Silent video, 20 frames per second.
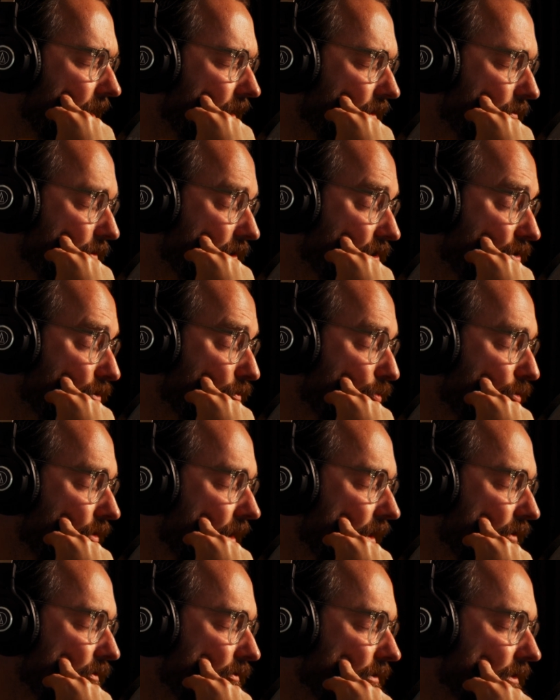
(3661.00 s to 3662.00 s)
And we do
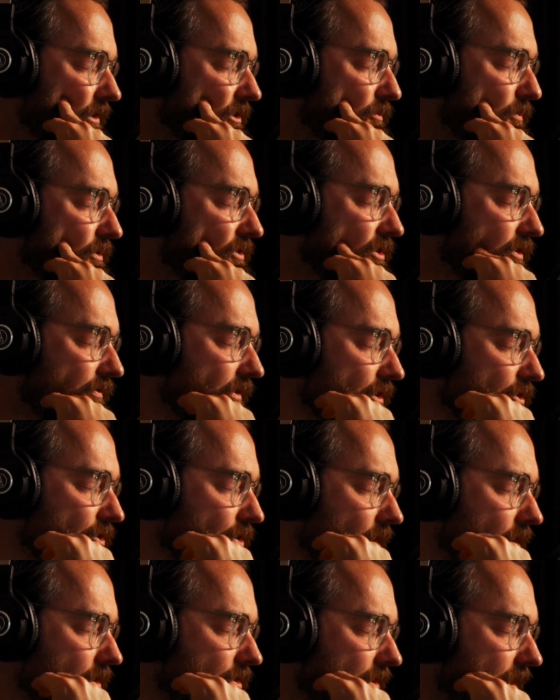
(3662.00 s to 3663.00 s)
pray for this specific
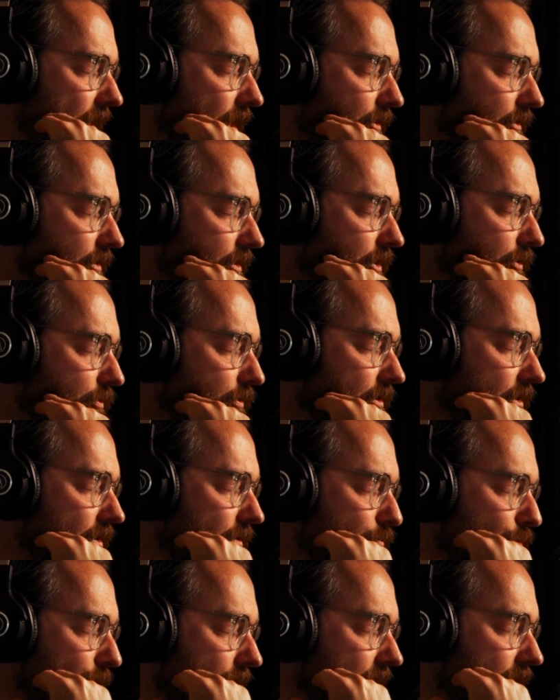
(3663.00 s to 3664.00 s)
church now that you
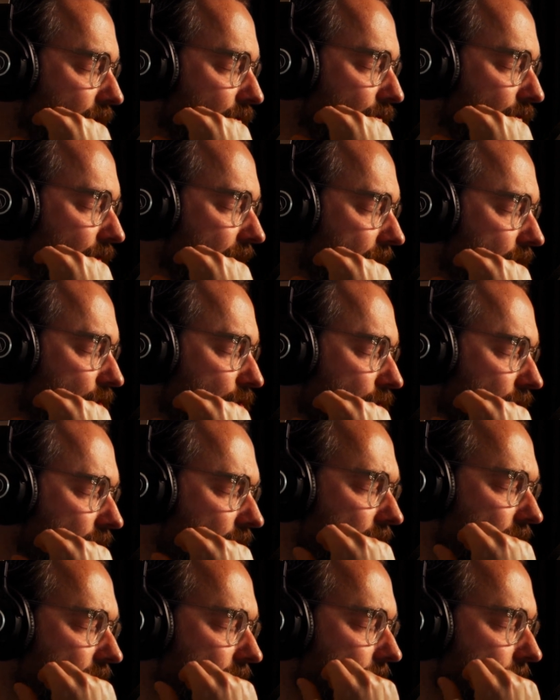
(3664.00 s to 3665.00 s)
would bring
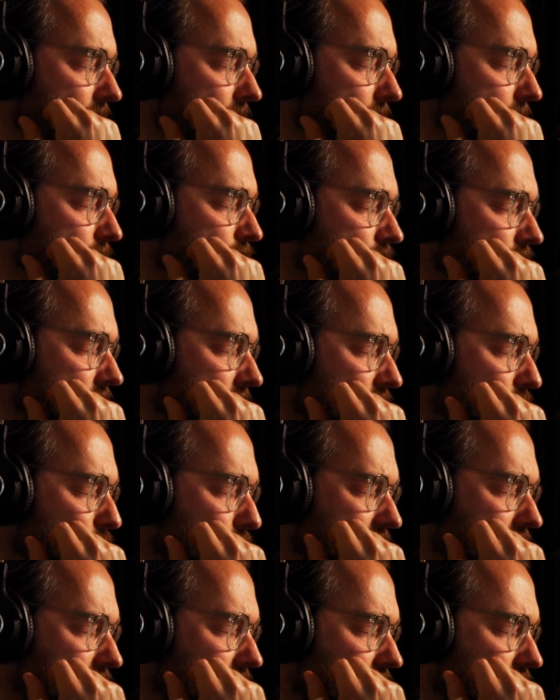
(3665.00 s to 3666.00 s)
conviction.
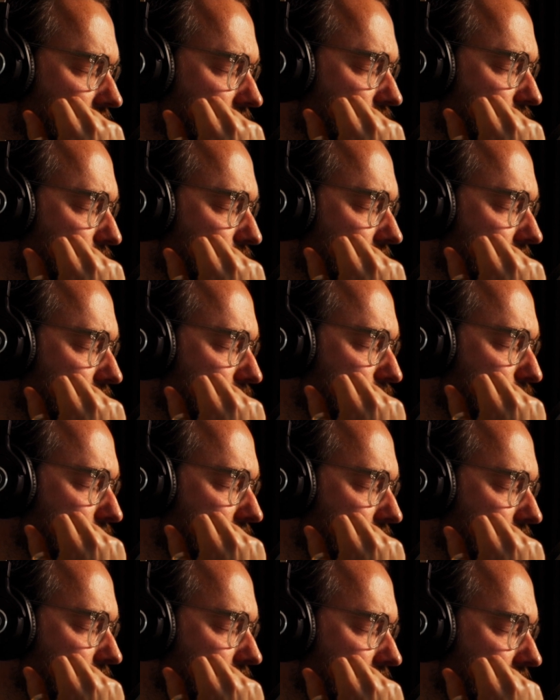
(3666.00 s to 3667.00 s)
We can't do that, Lord. We
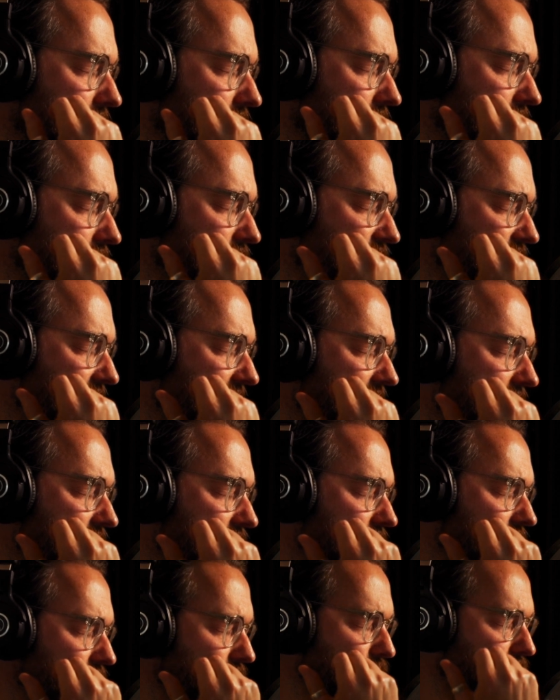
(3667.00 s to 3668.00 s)
don't seek
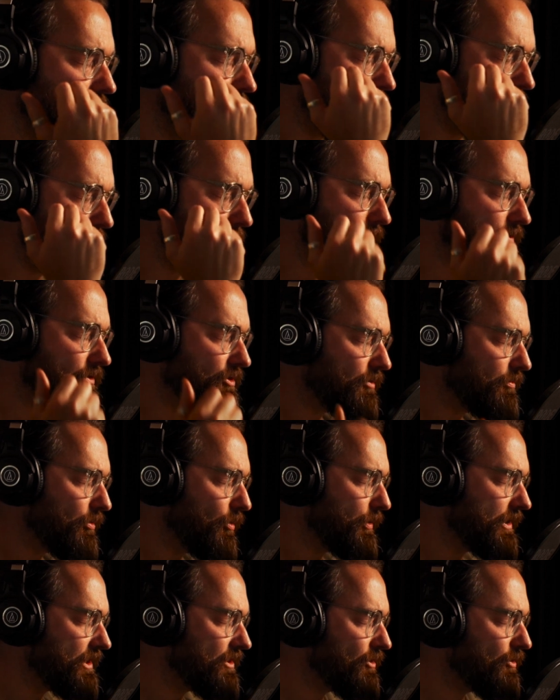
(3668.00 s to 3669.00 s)
to or hope to, but
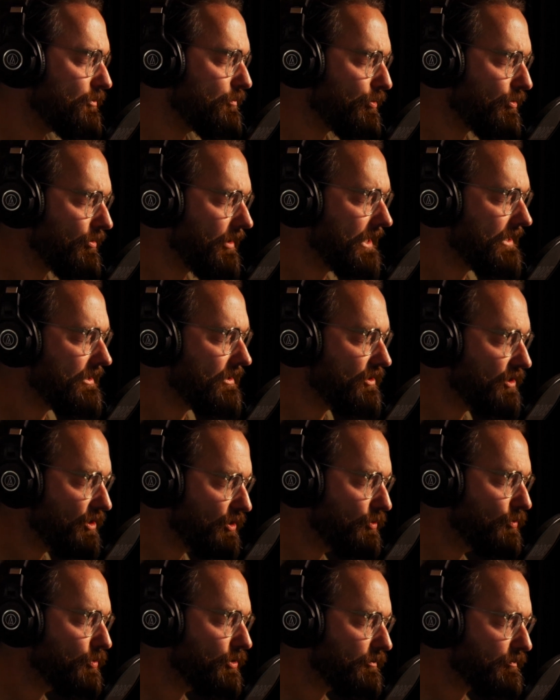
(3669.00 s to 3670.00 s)
we do pray that
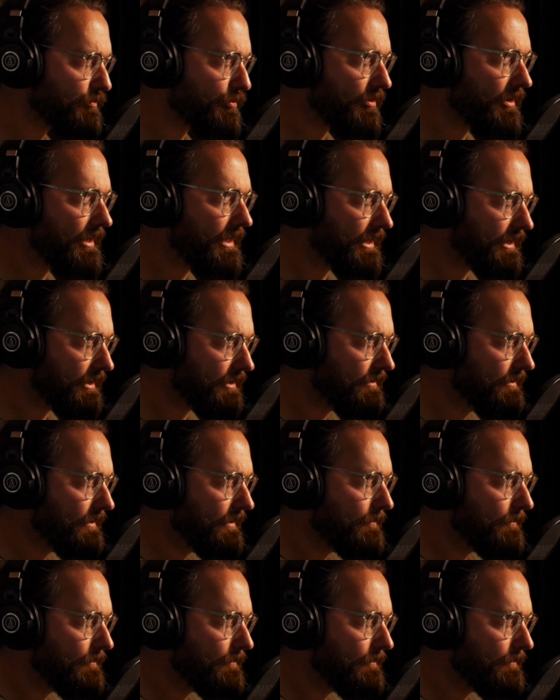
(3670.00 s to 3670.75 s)
you would bring